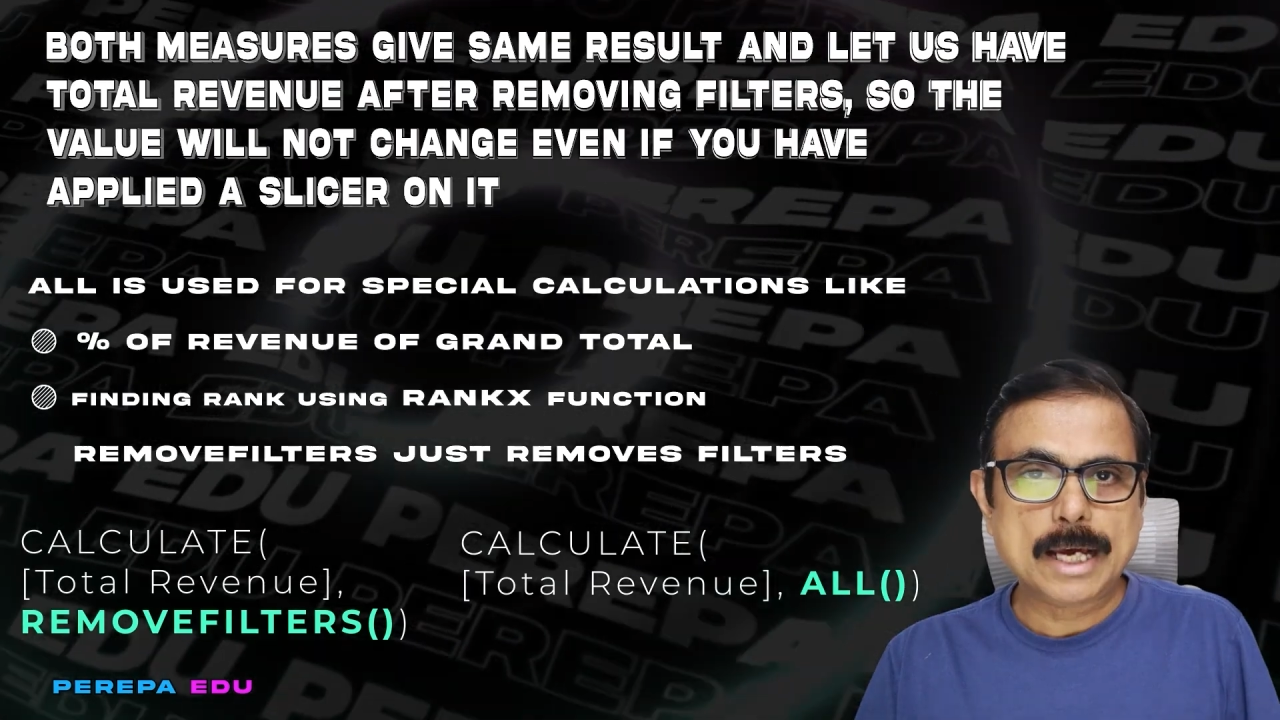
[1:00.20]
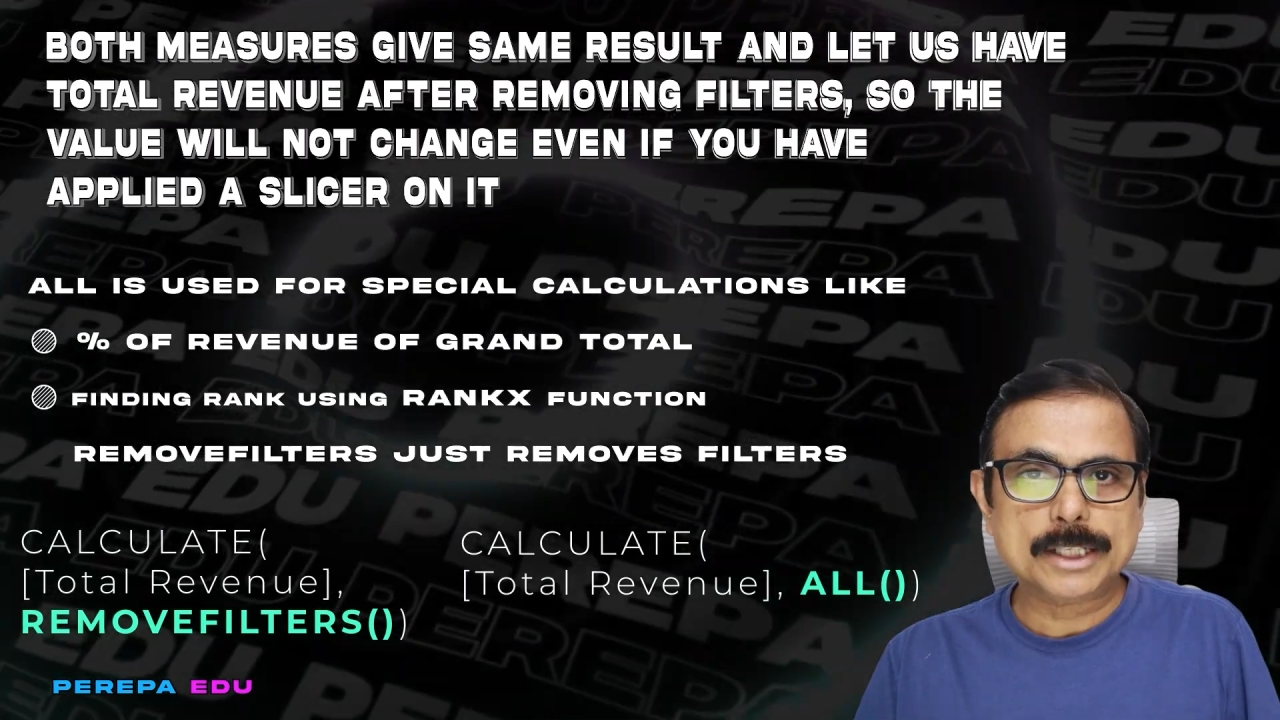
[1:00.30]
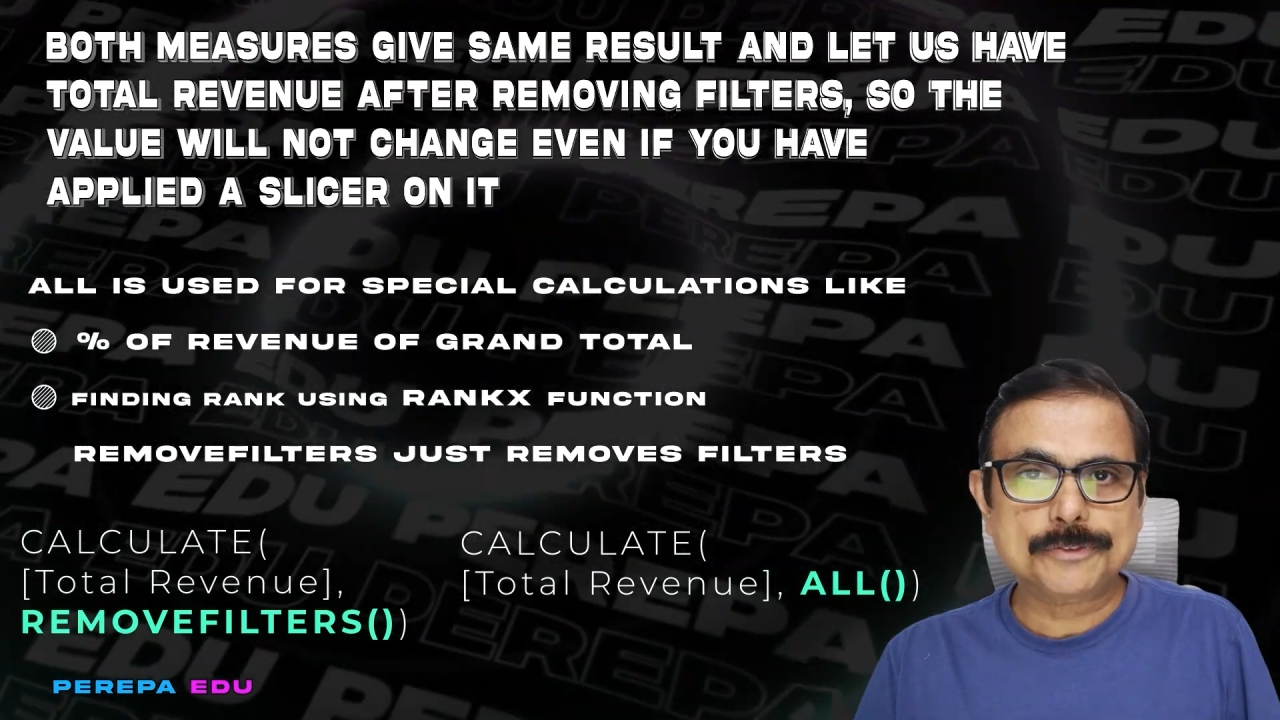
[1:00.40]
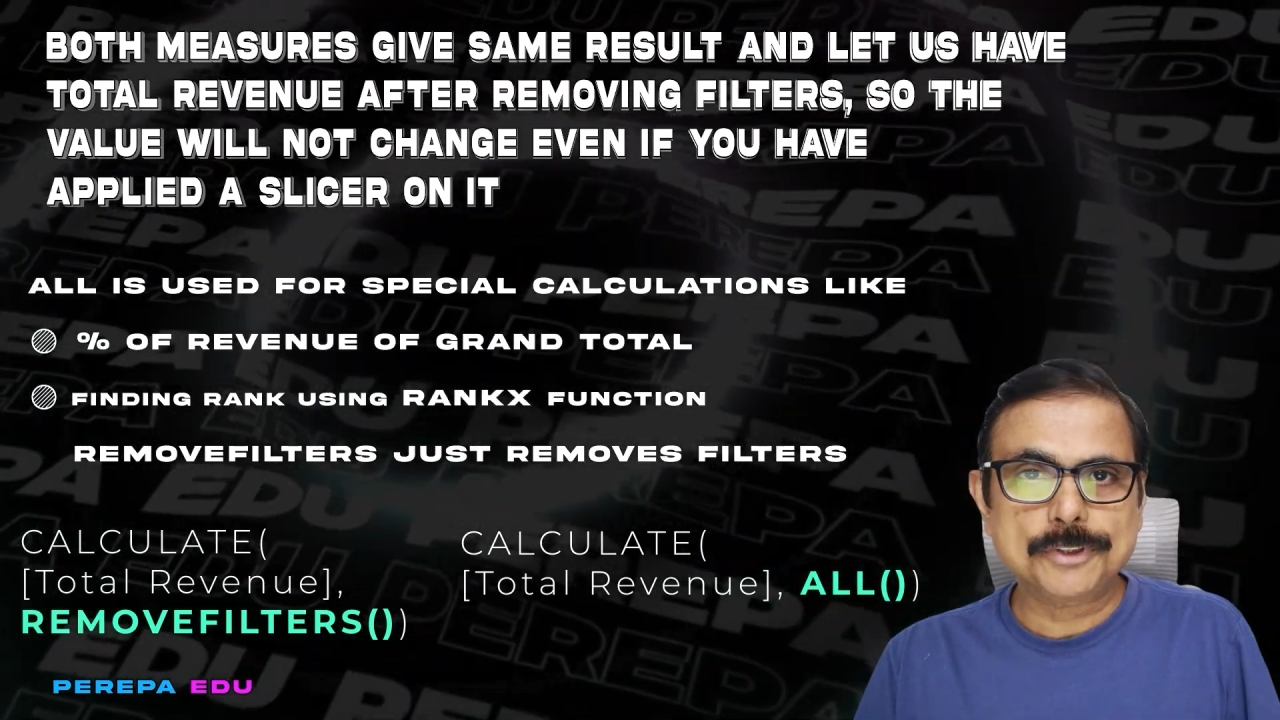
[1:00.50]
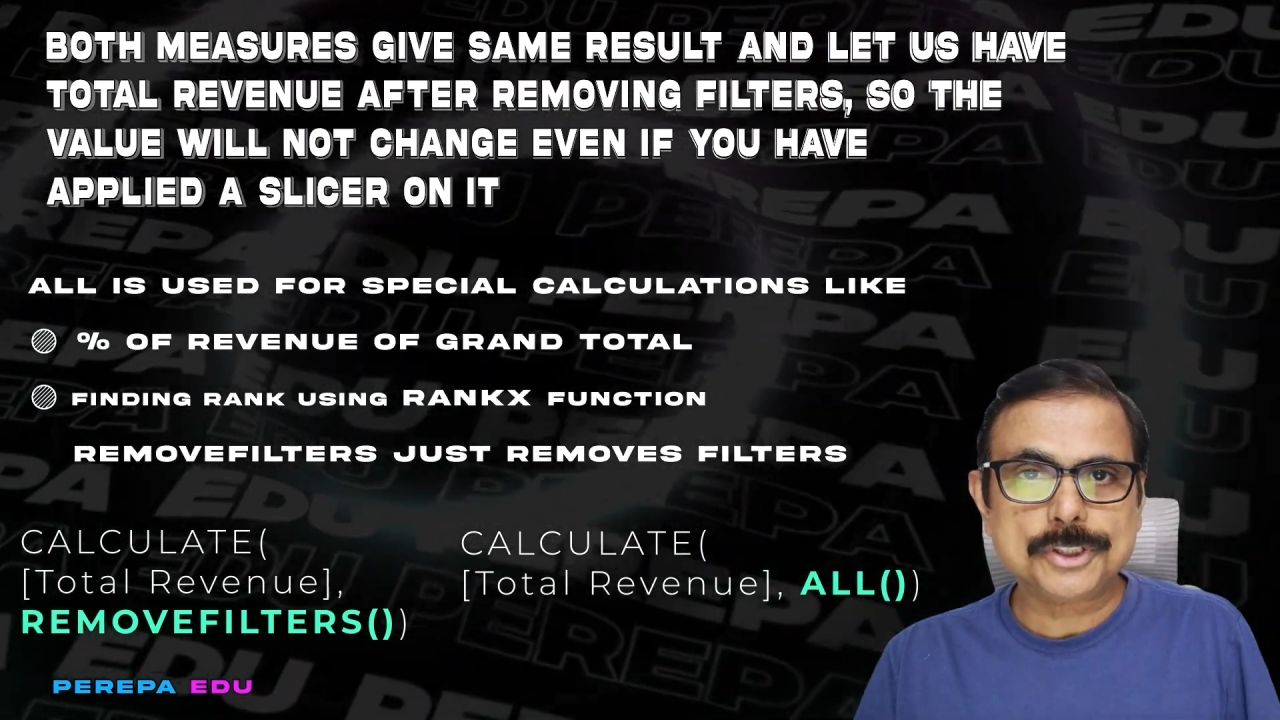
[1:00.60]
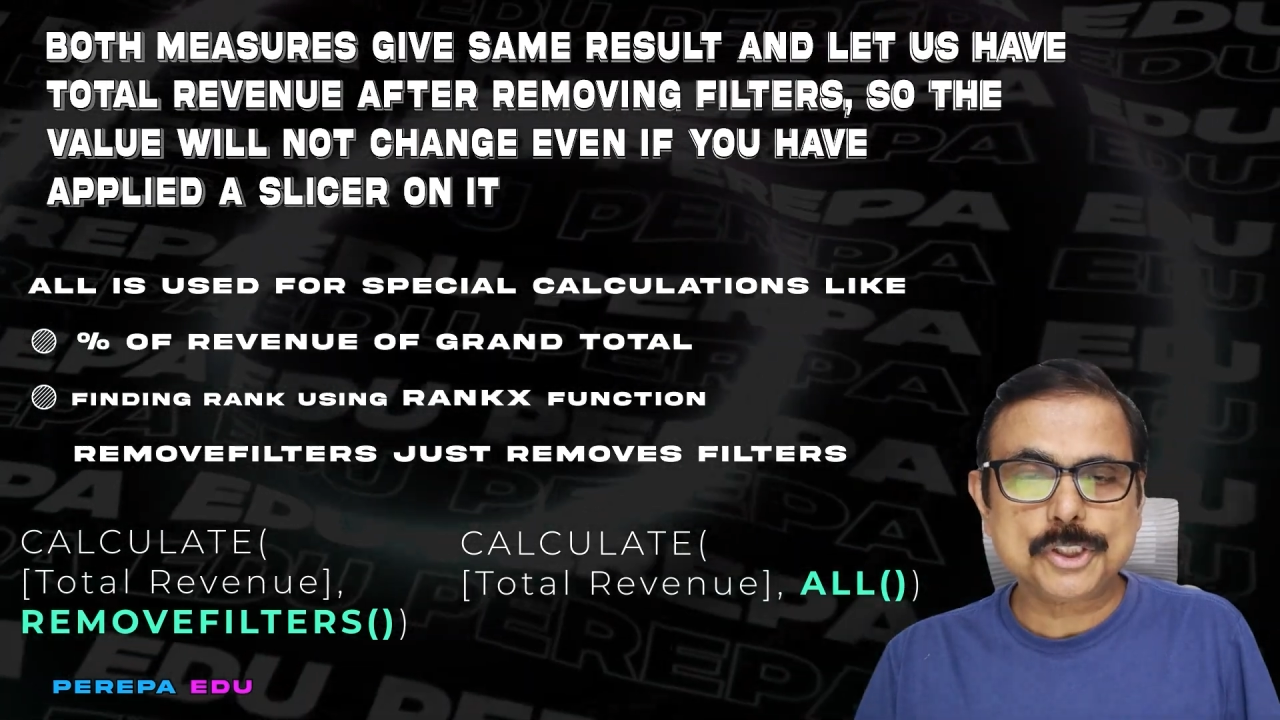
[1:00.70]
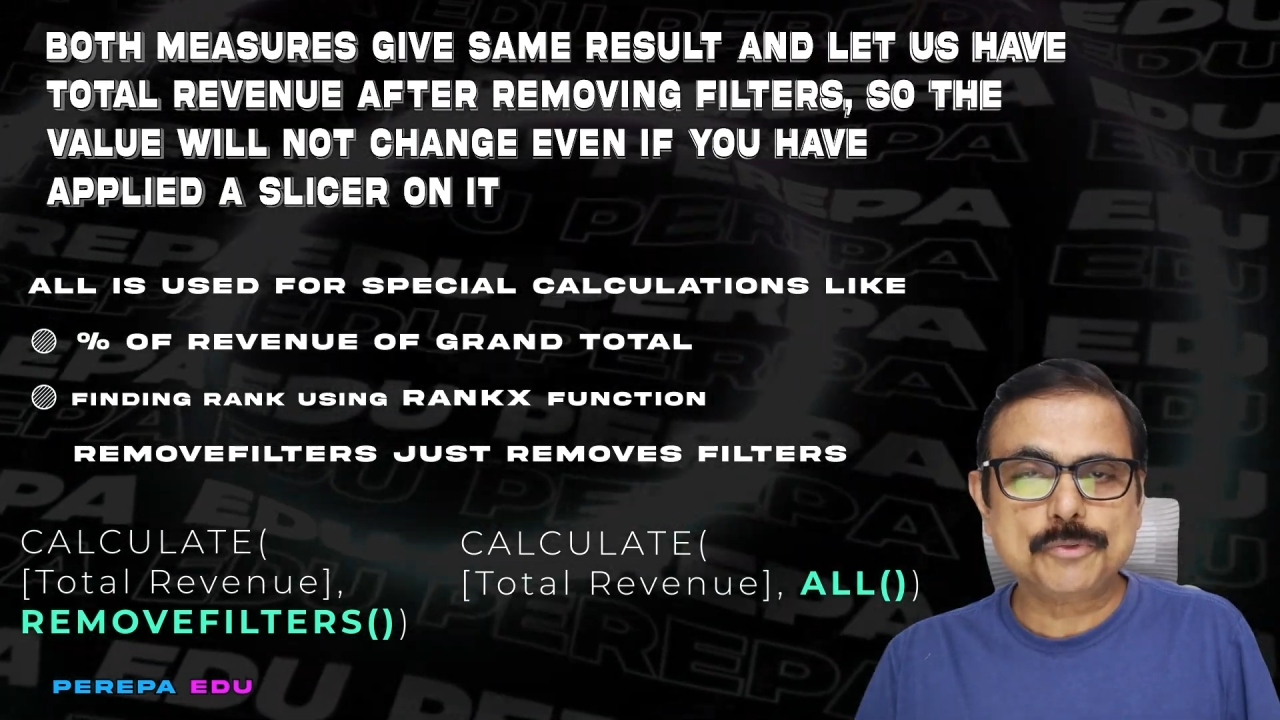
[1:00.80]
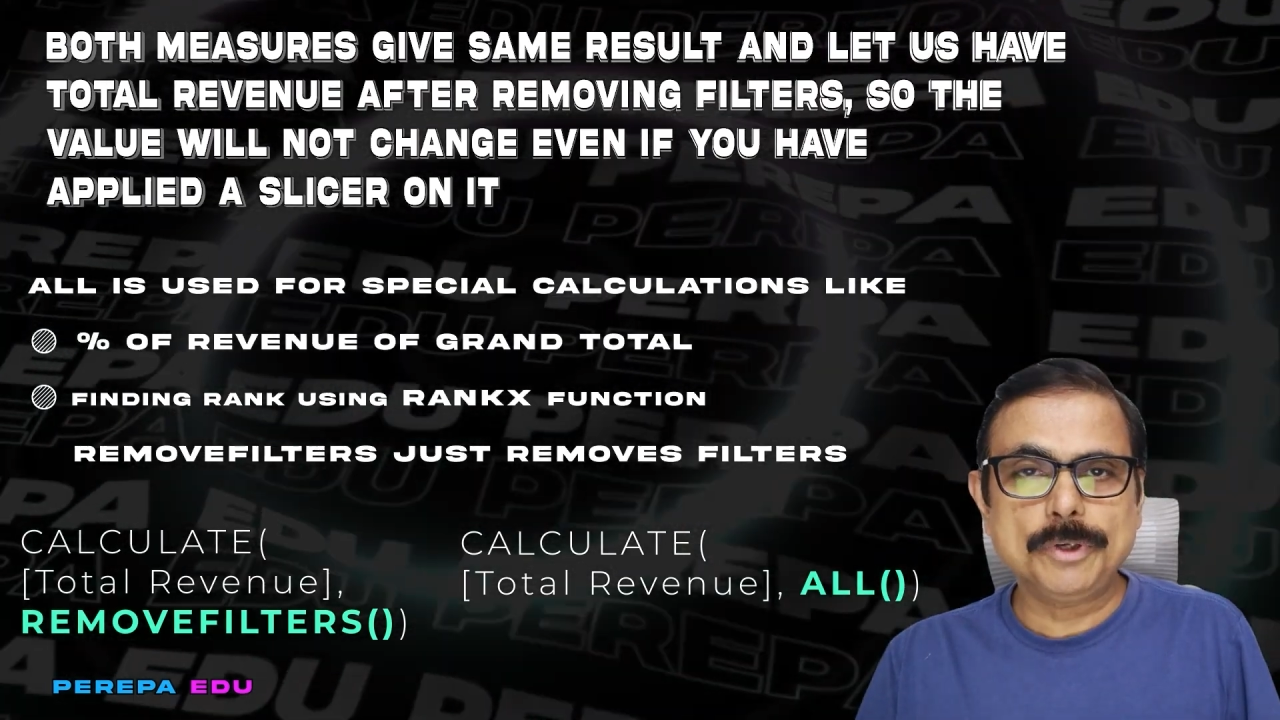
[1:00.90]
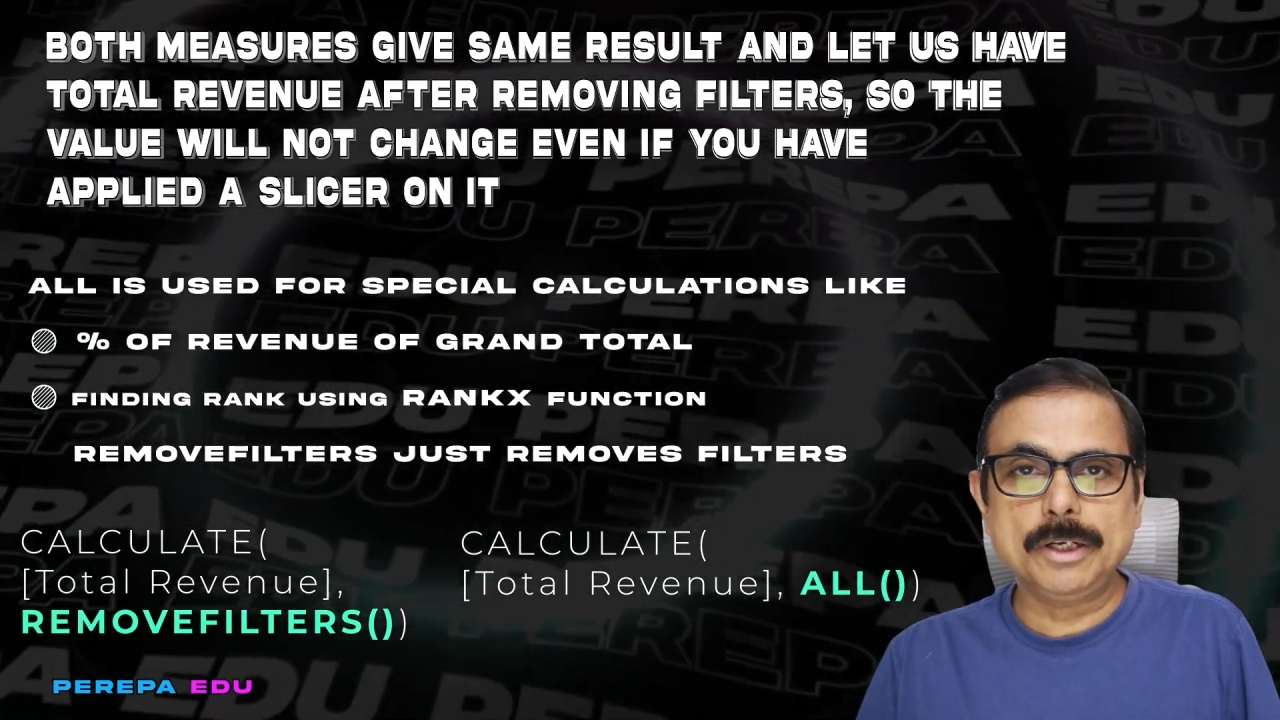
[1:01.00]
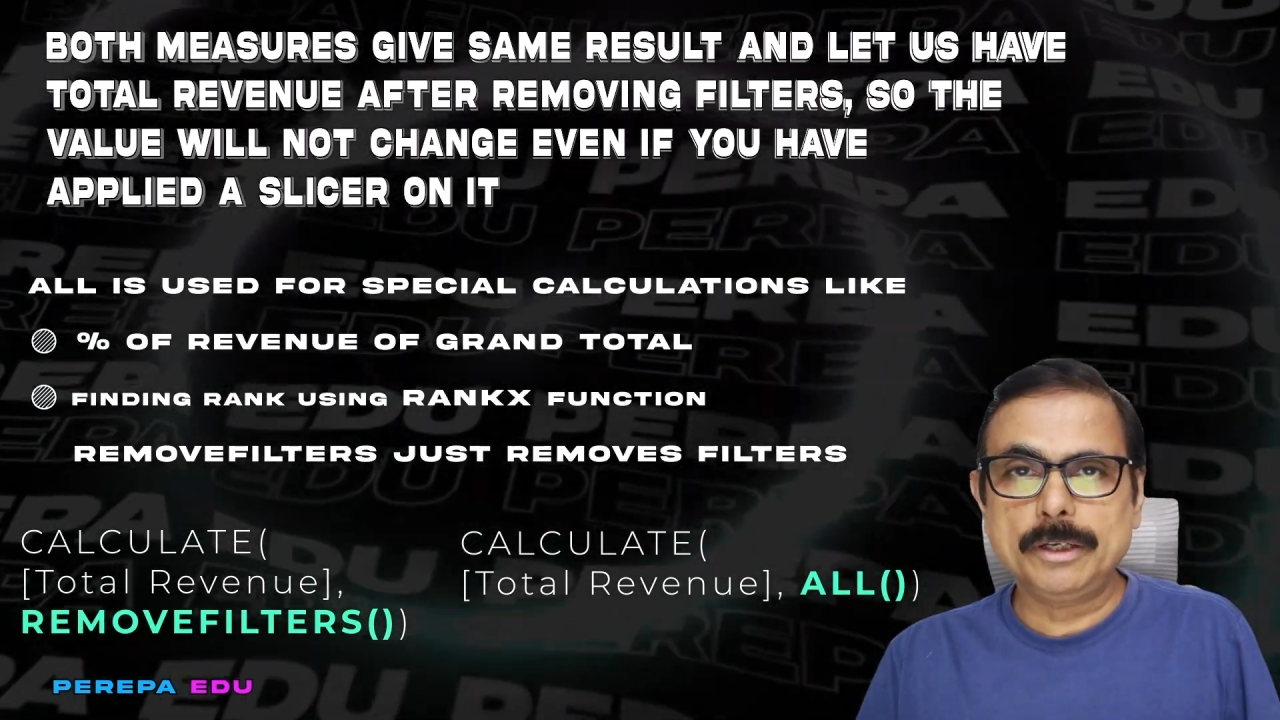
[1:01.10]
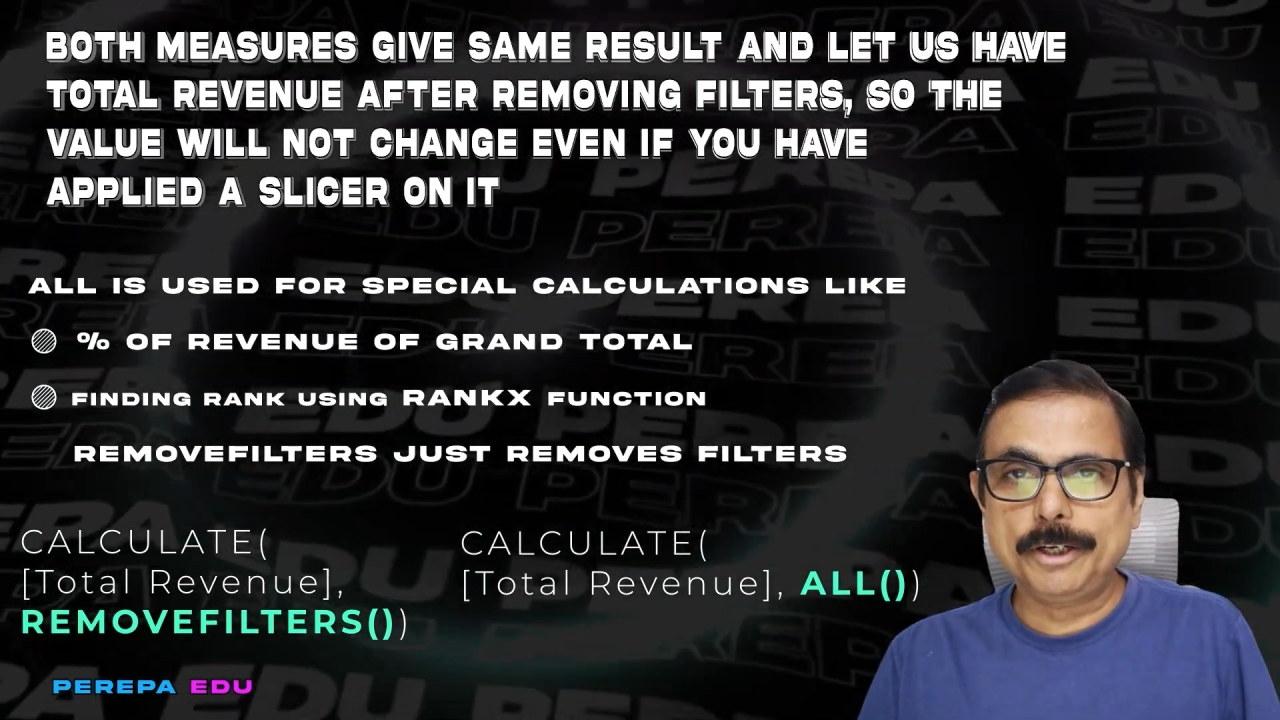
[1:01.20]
DAX functions will